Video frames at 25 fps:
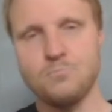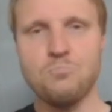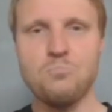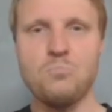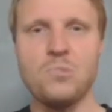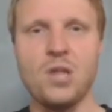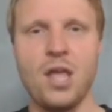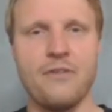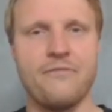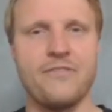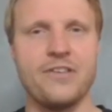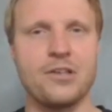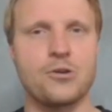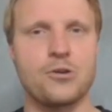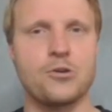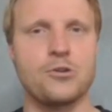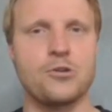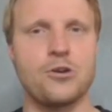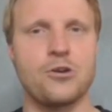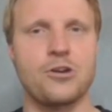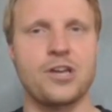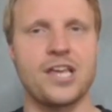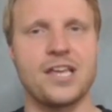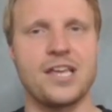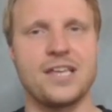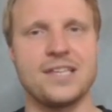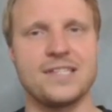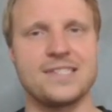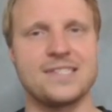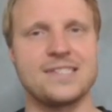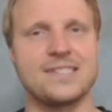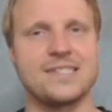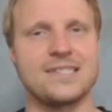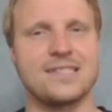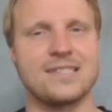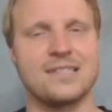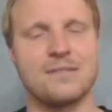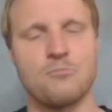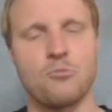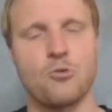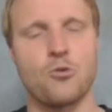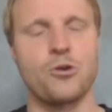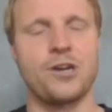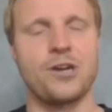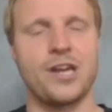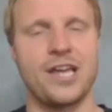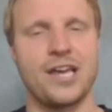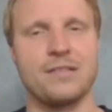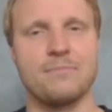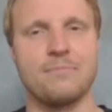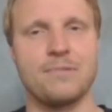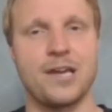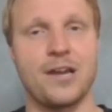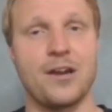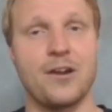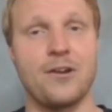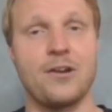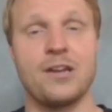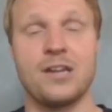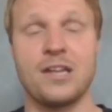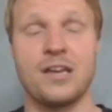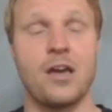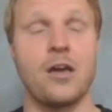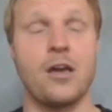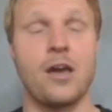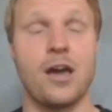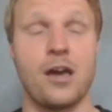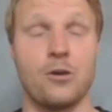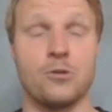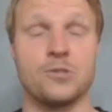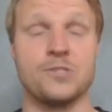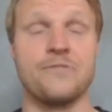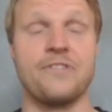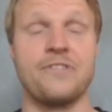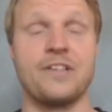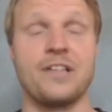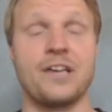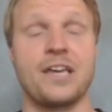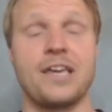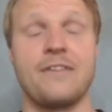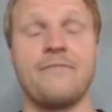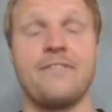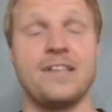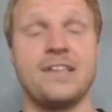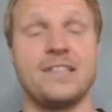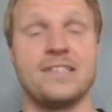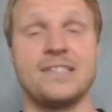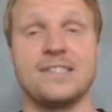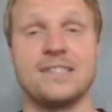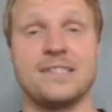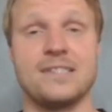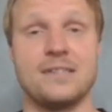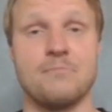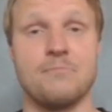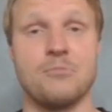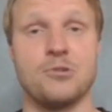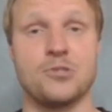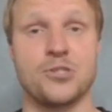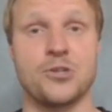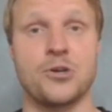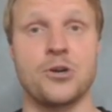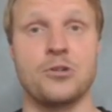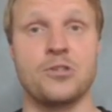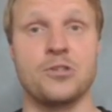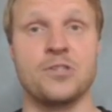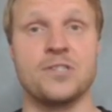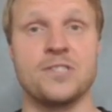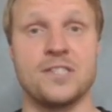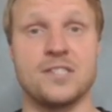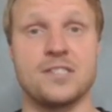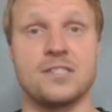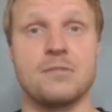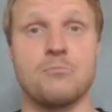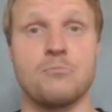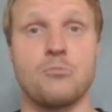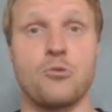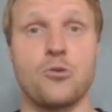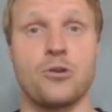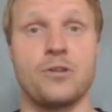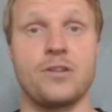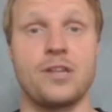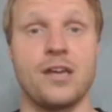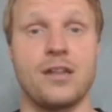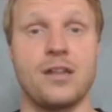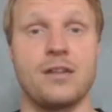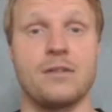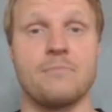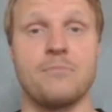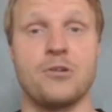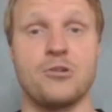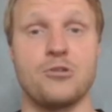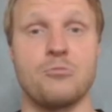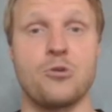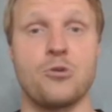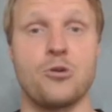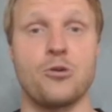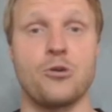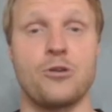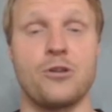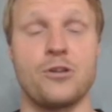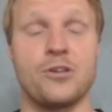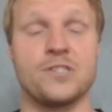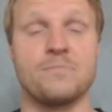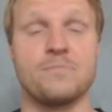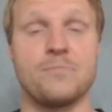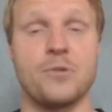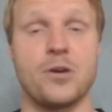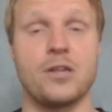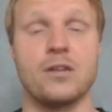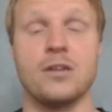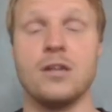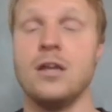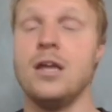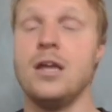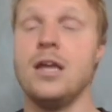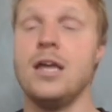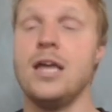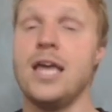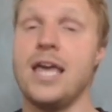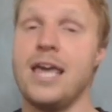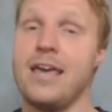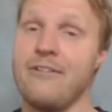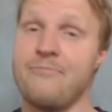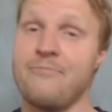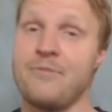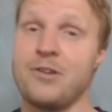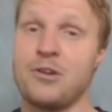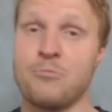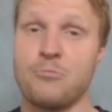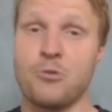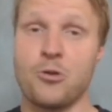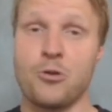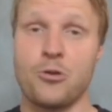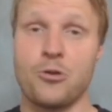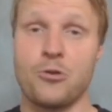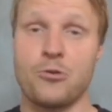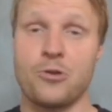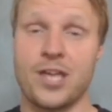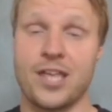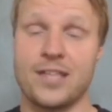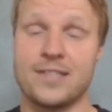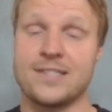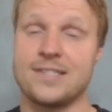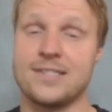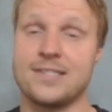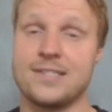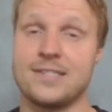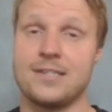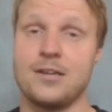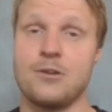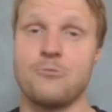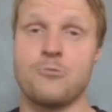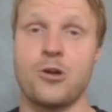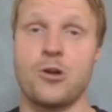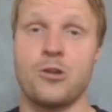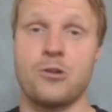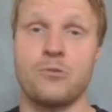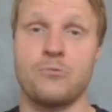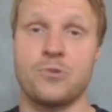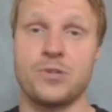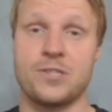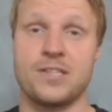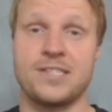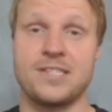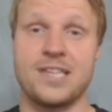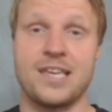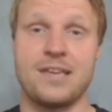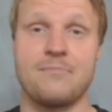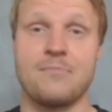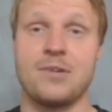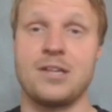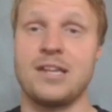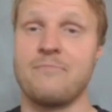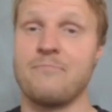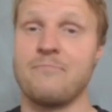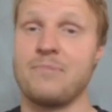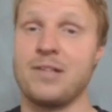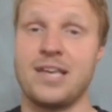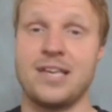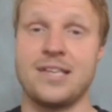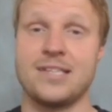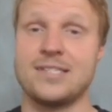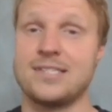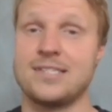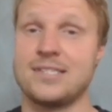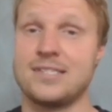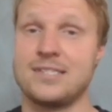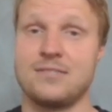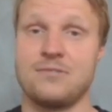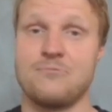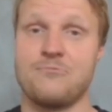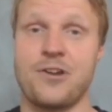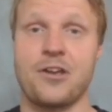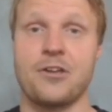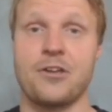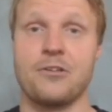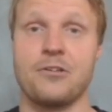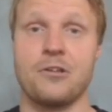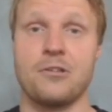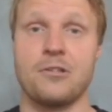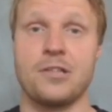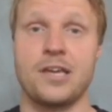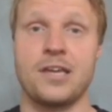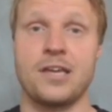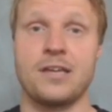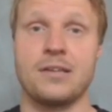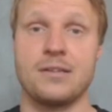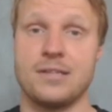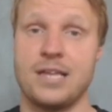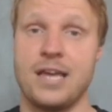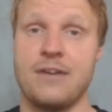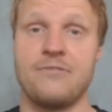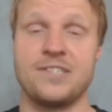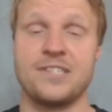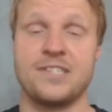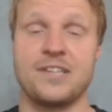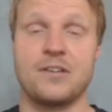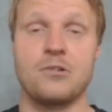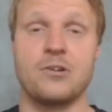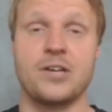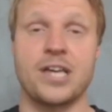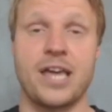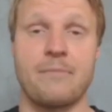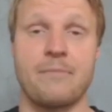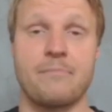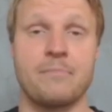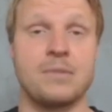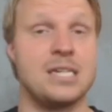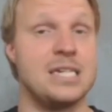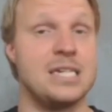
I feel like Udogie is the more nailed player, and I also feel like he fits Postecoglou's system more than Pedro Porro does. But if Pedro Porro gets a run with the team and he plays regularly every single game,